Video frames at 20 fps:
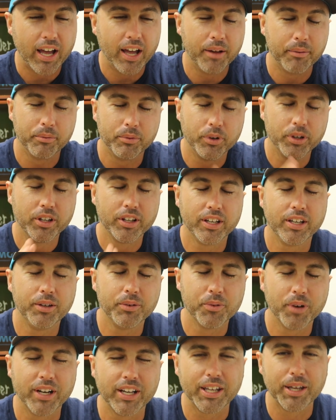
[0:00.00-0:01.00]
I really
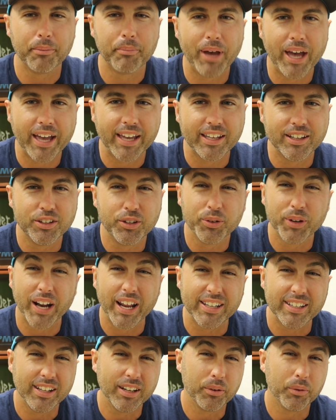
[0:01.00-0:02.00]
want to get back into it. I
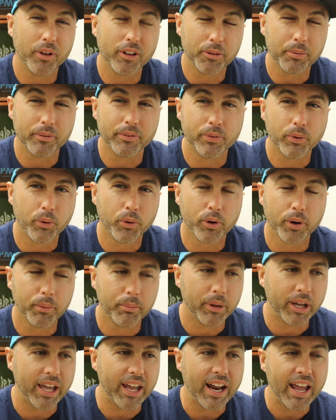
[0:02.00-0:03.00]
did it once before,
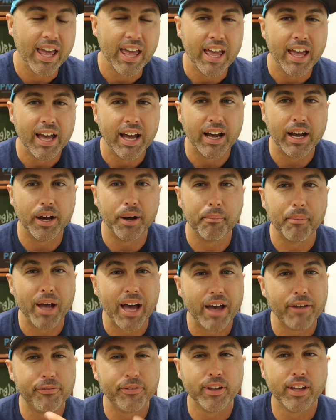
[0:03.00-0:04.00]
but
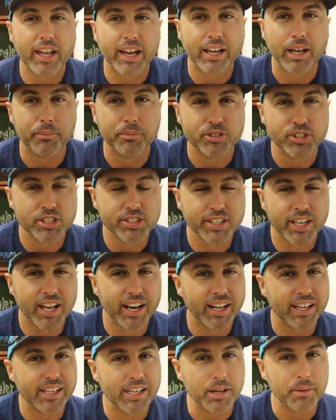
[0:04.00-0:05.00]
I feel like I'm just
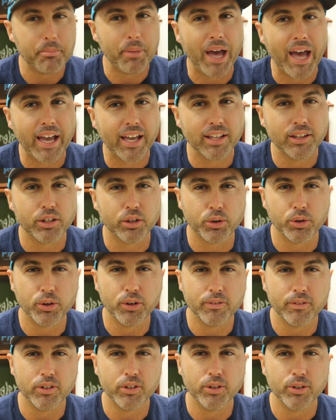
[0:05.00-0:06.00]
kind of getting back in the
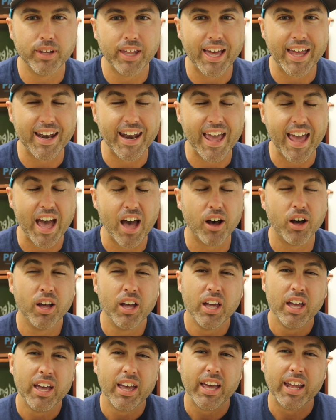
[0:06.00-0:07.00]
groove to do that now.
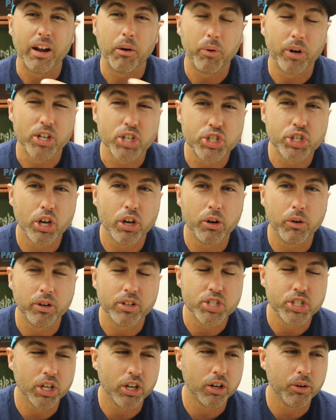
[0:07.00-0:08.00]
And I want to
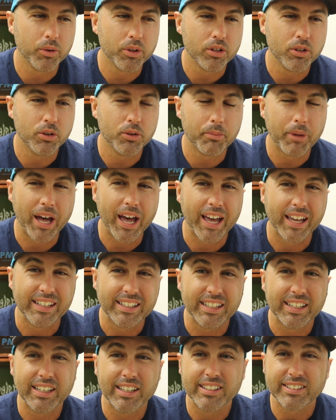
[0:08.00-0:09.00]
share with you my
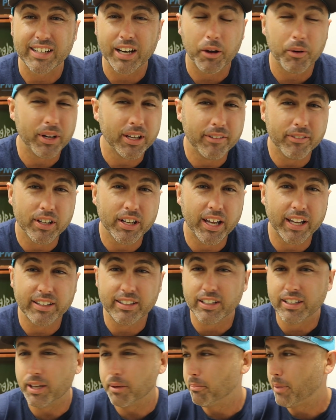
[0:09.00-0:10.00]
ideas. And I would even like
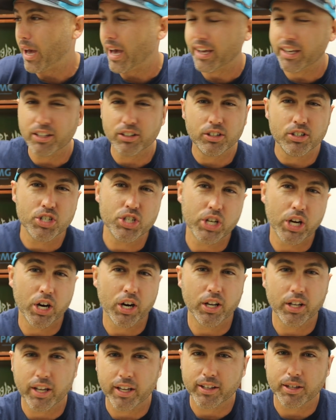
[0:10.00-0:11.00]
to get back into
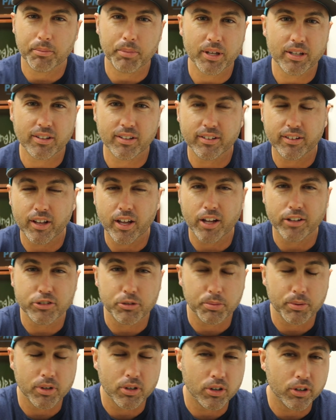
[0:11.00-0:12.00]
sharing like the business
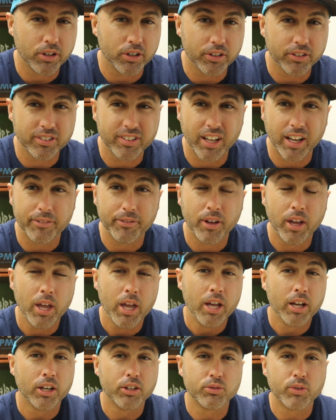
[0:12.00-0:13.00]
entrepreneurial stuff.
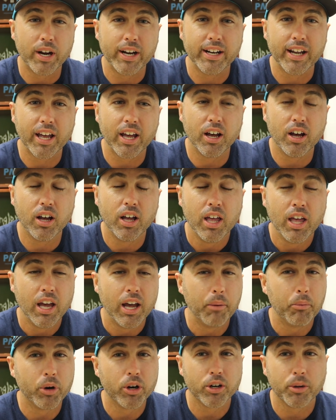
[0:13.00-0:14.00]
Because right now,
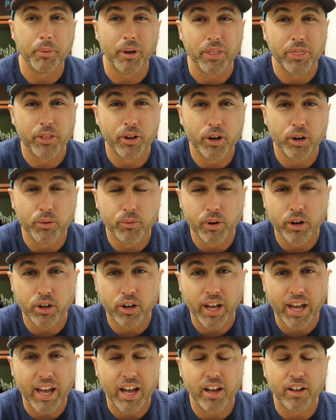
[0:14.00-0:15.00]
I'm working on my third rental
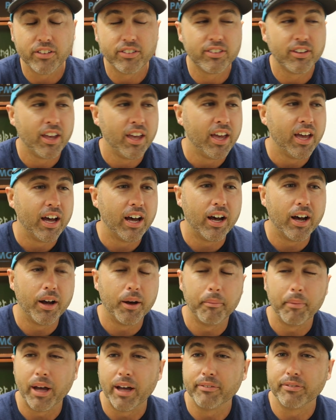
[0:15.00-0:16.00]
house.
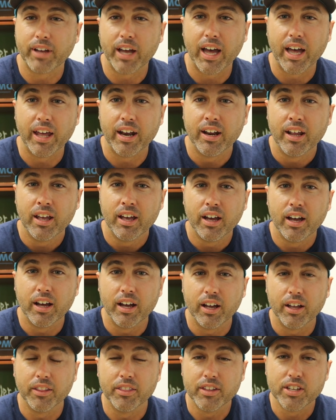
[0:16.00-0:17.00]
I've
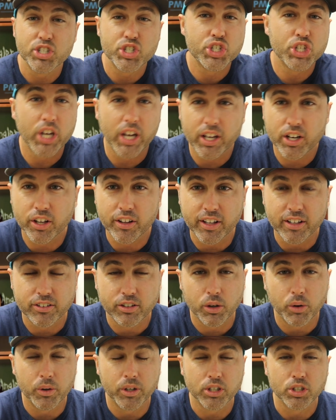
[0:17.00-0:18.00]
got this channel that's
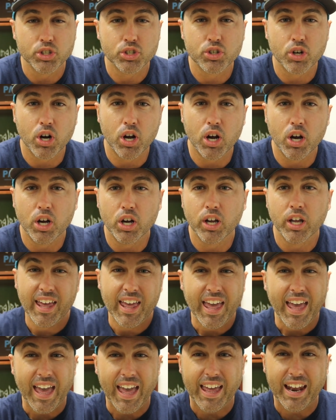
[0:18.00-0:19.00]
going strong.
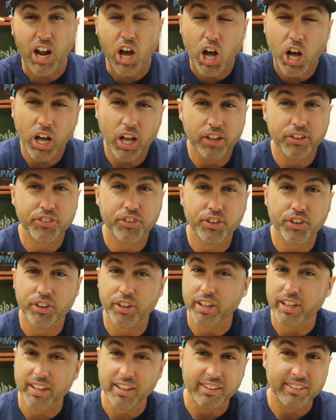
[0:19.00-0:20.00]
And hustle
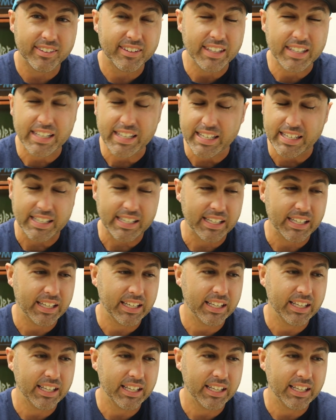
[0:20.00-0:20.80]
is key.